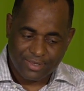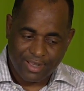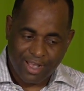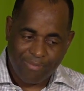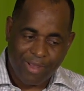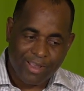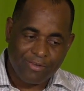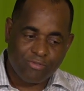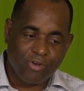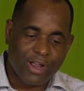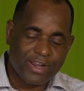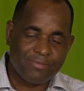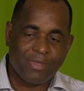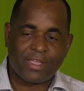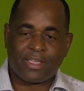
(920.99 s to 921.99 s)
am I
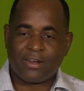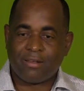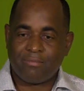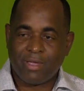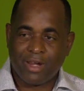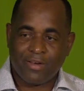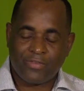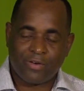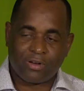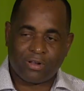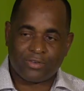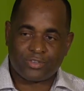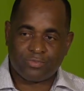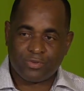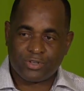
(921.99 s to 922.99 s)
really making a meaningful
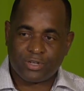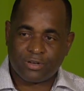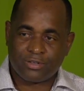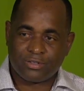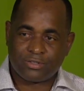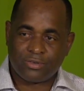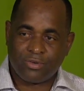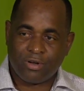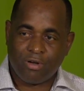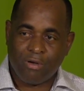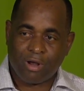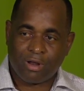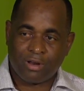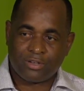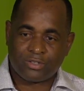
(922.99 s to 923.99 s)
contribution to
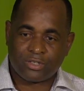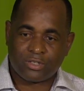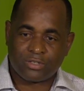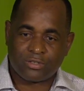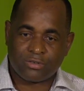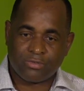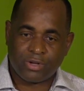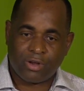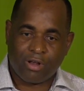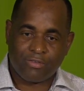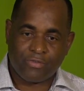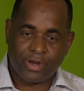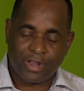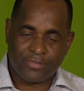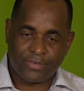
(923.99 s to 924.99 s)
our country's
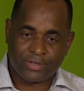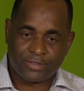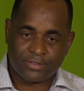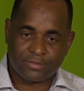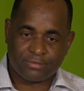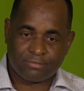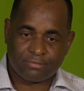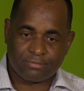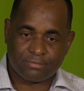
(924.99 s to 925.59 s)
recovery efforts?